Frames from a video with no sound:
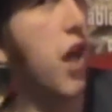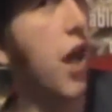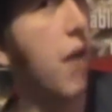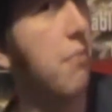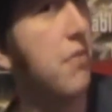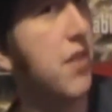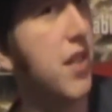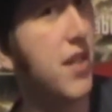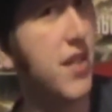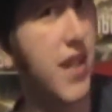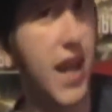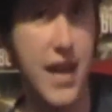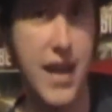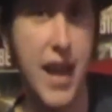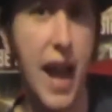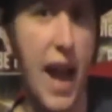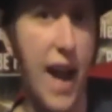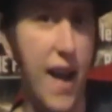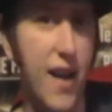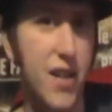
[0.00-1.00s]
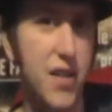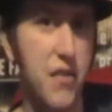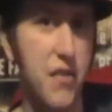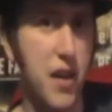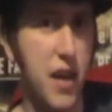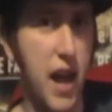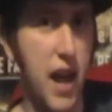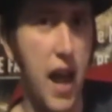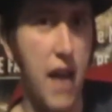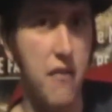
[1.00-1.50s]
up-to-date hand
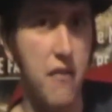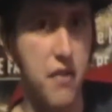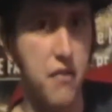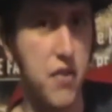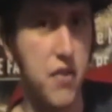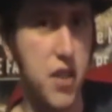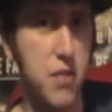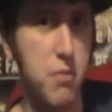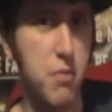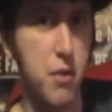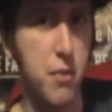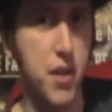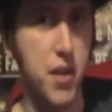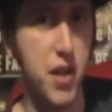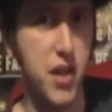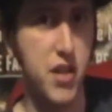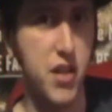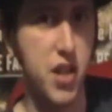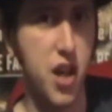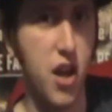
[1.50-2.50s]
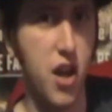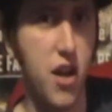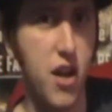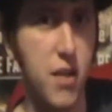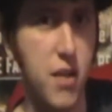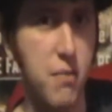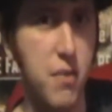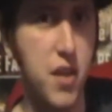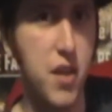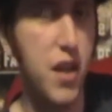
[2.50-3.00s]
that I have at this moment in
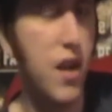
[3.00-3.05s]
time.